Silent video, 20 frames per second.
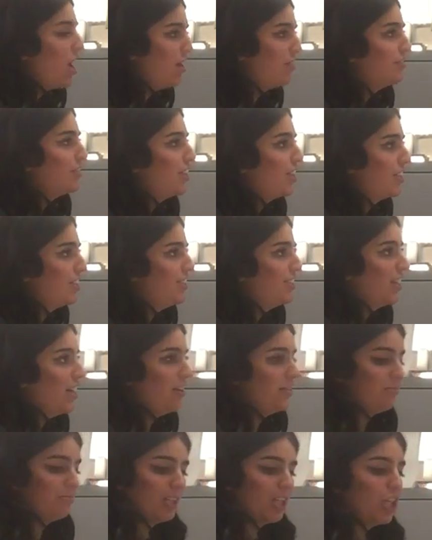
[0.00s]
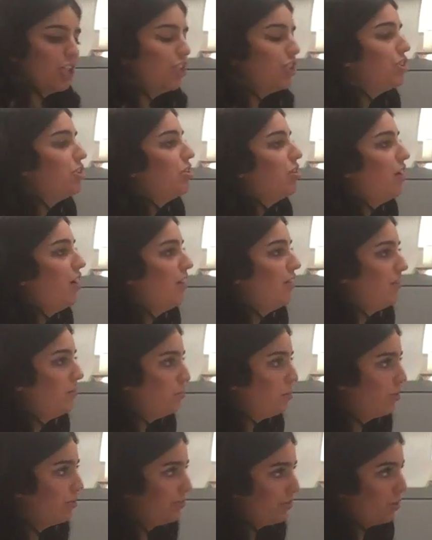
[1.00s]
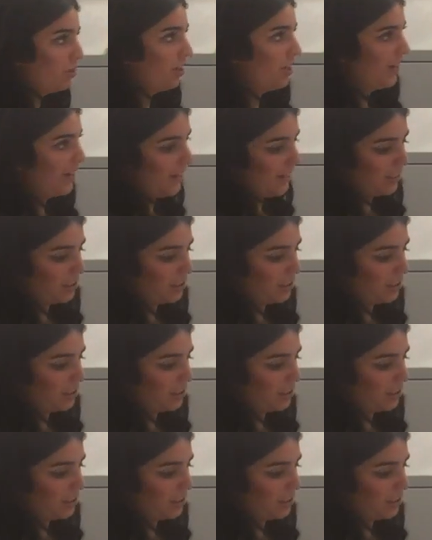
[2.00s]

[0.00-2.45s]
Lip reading: I have an idea. You know how before I